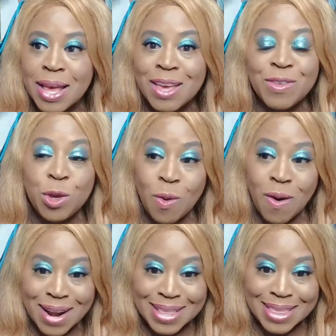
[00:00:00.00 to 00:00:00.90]
If you
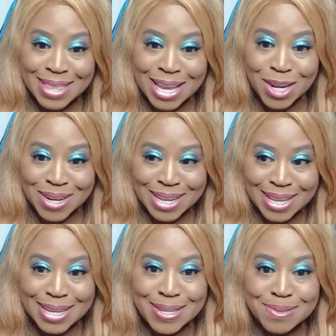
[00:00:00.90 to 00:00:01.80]
are a theater
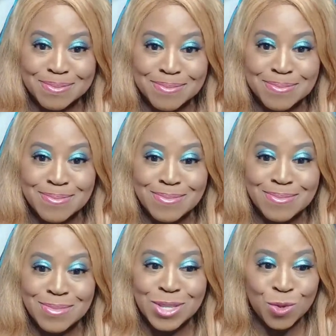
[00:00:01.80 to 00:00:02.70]
kid,
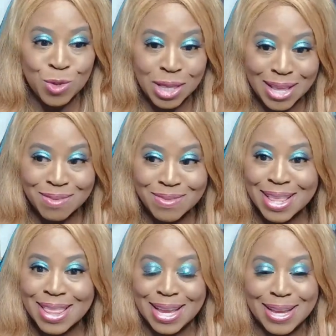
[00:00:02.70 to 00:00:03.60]
you love
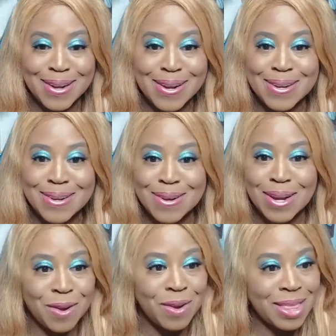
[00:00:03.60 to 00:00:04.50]
the theater, or
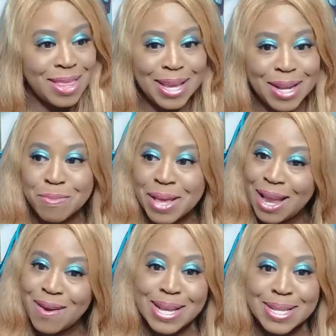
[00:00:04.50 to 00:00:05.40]
you're a theater
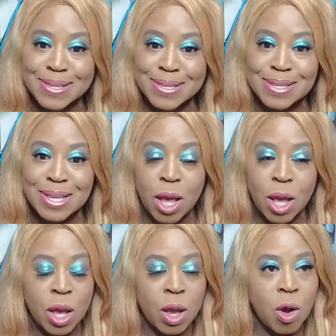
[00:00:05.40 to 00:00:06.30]
parent,
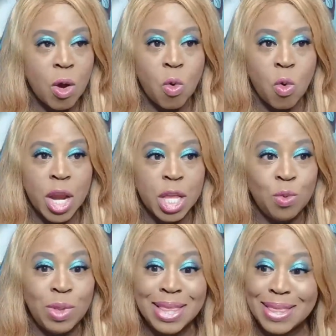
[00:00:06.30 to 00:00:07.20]
or
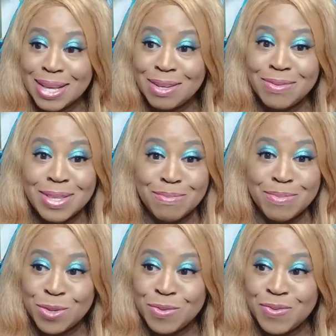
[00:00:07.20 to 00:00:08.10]
you love the
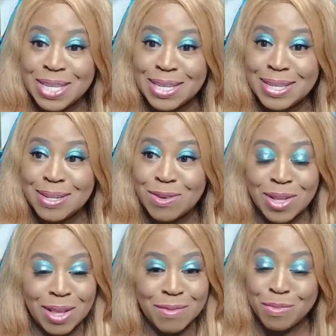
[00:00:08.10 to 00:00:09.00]
movie or
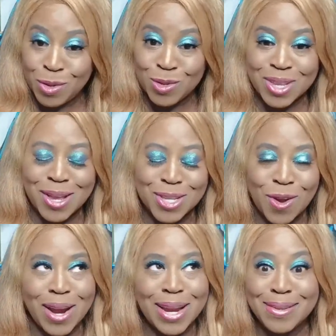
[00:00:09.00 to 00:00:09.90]
love the music,
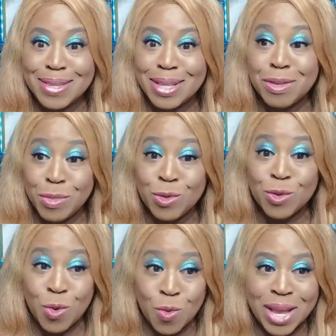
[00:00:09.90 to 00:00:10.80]
sorry, you love the
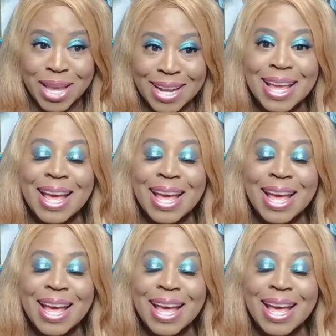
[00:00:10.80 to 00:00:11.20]
musical Wicked,